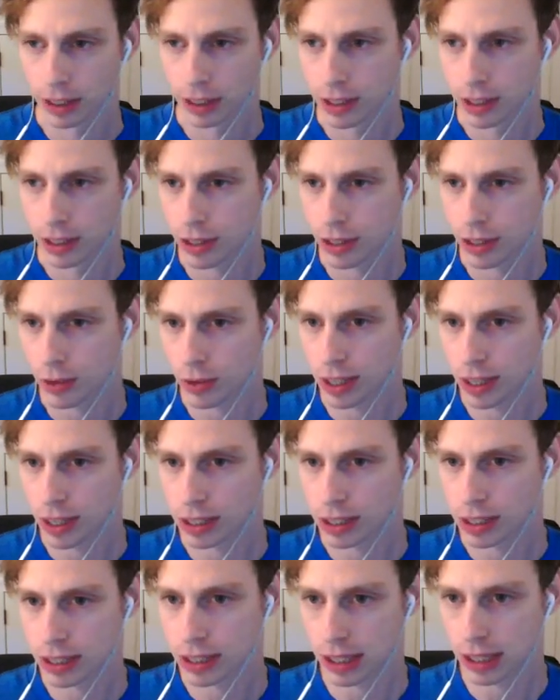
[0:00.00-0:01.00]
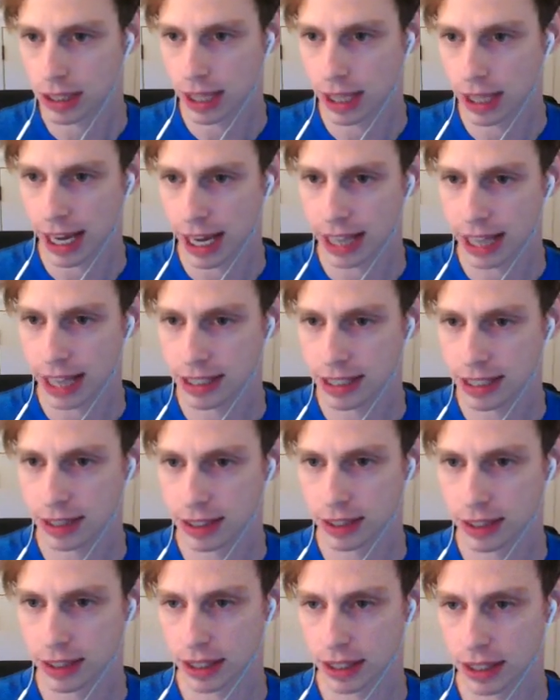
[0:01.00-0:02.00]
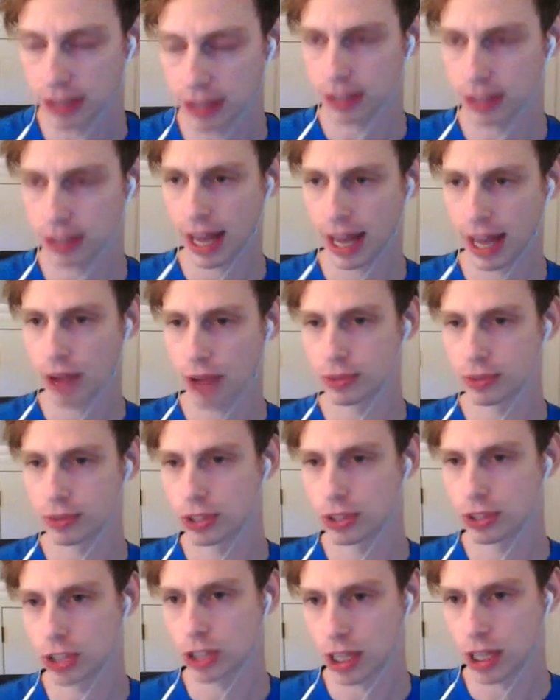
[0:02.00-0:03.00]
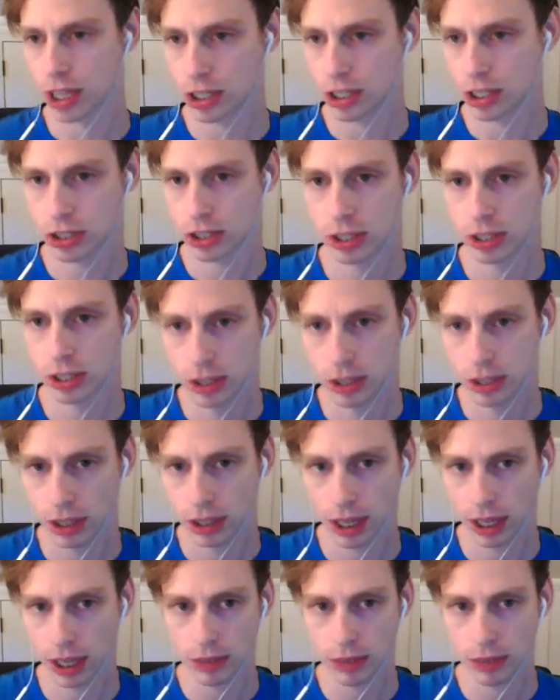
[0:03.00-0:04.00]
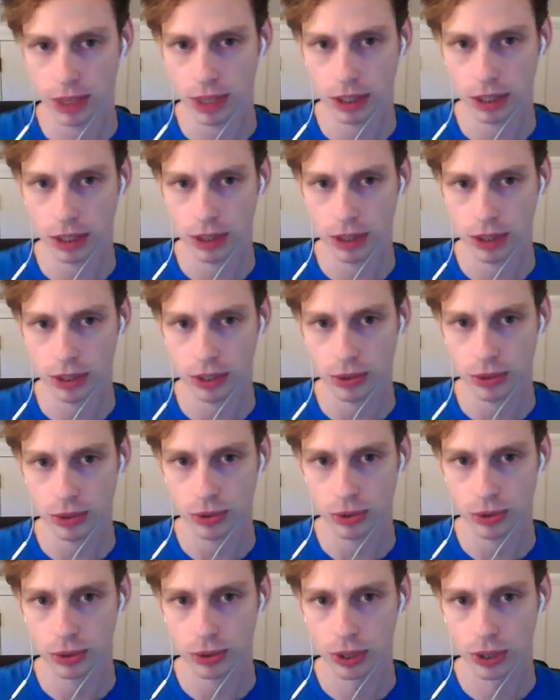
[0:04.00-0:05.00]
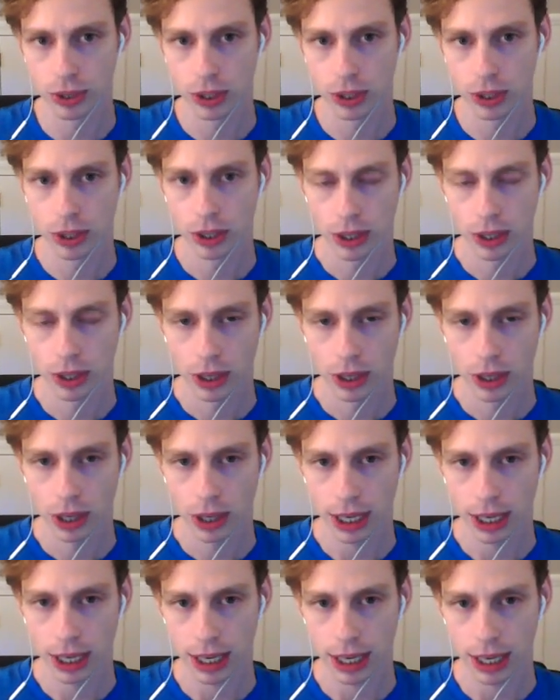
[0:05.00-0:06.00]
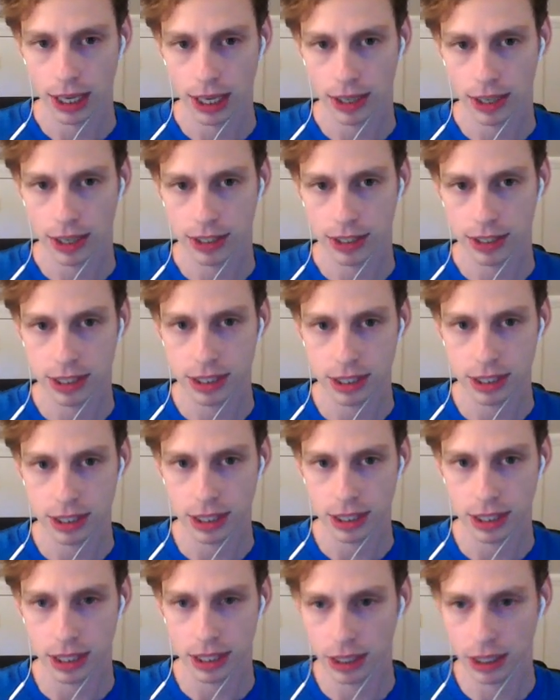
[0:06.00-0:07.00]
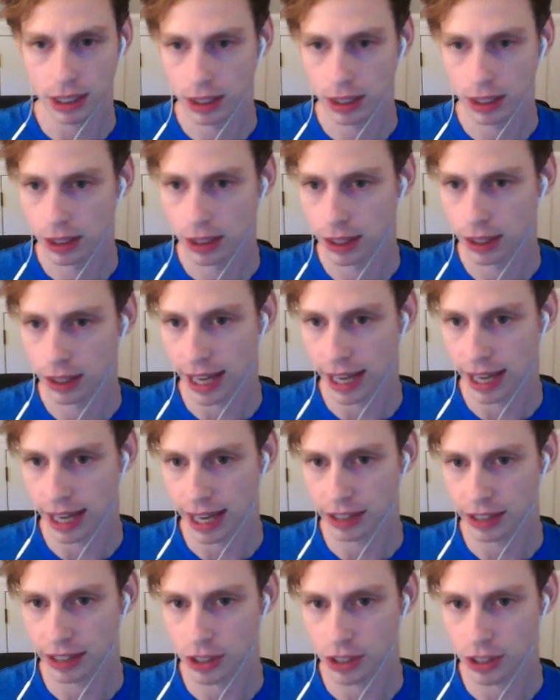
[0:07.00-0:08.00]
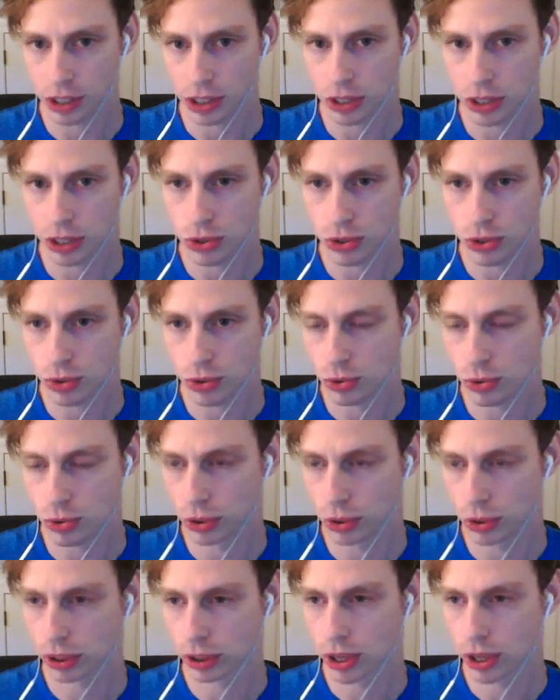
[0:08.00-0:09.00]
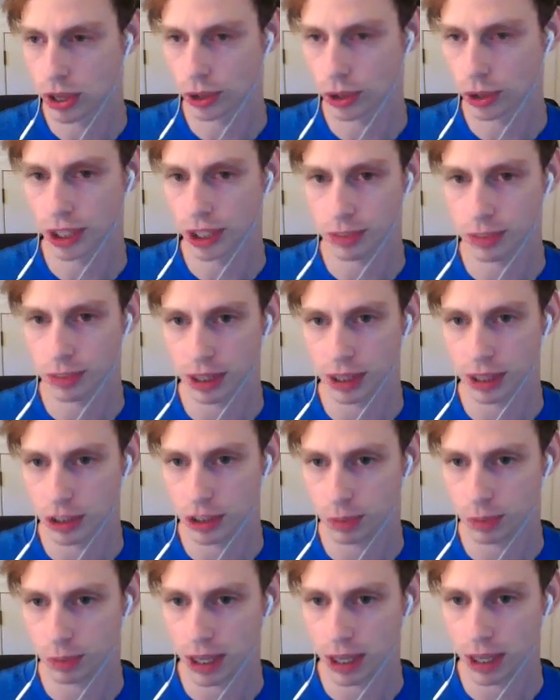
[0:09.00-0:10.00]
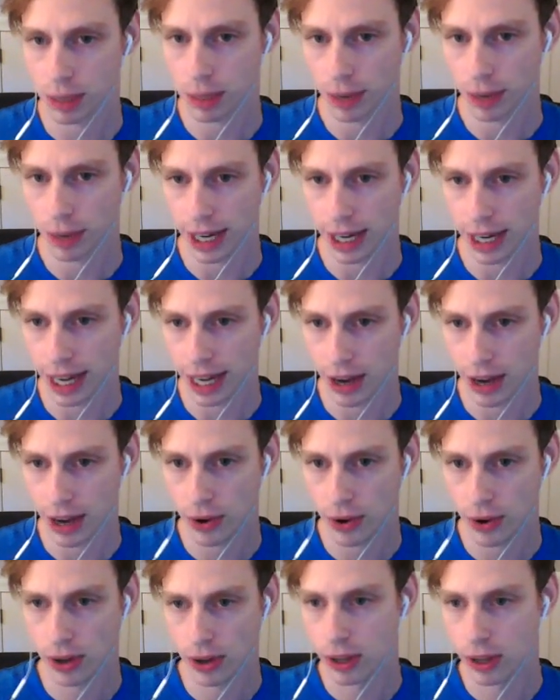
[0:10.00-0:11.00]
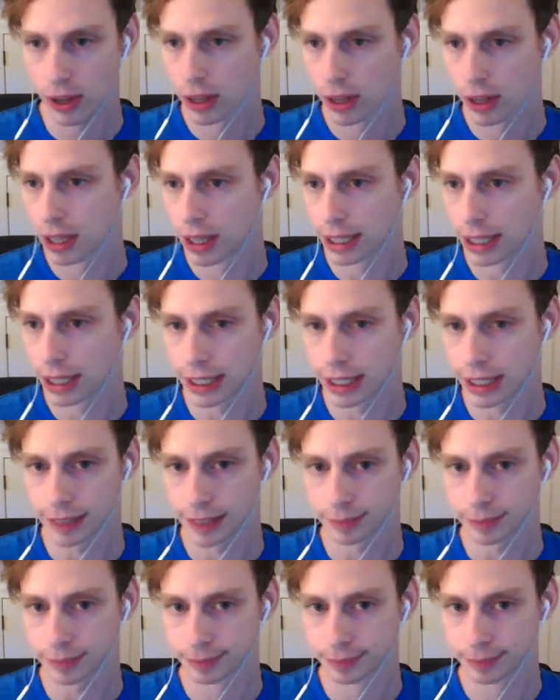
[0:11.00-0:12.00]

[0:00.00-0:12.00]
So we can see that the count changed, and we can also uh, see that there's a new node that's being spun up right now um,